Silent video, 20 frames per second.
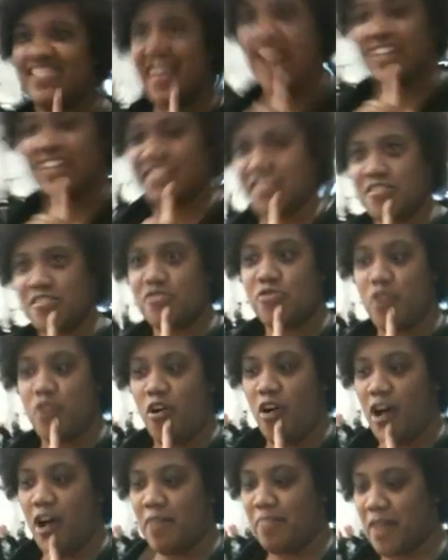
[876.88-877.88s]
That's a
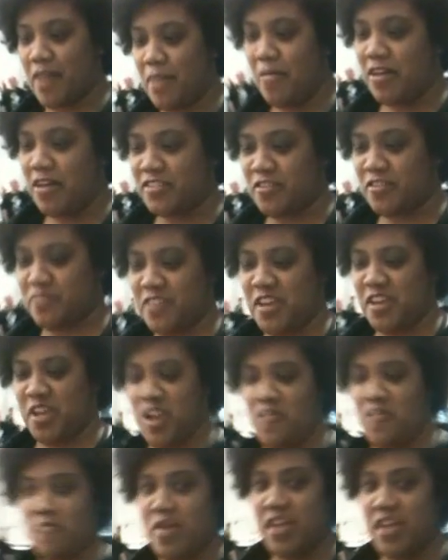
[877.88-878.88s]
thought, but I'm also
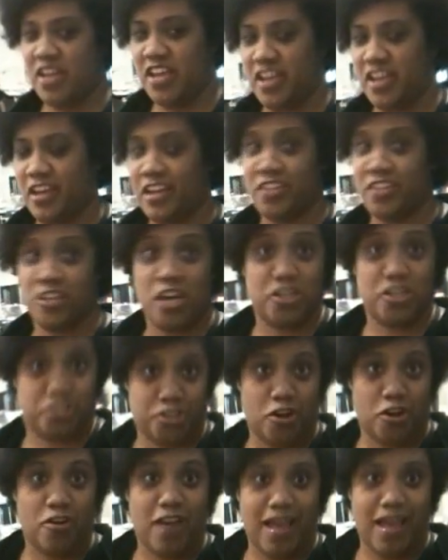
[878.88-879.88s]
thinking of making a
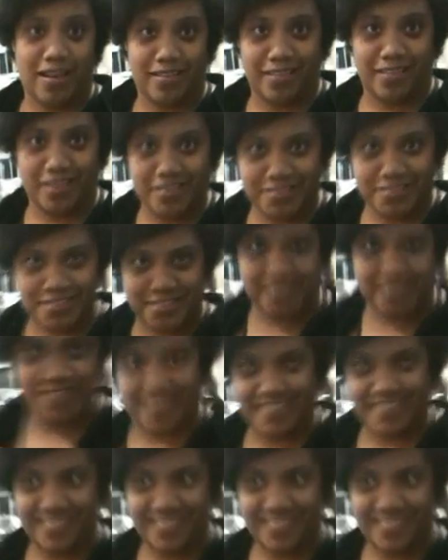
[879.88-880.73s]
shirt out of this.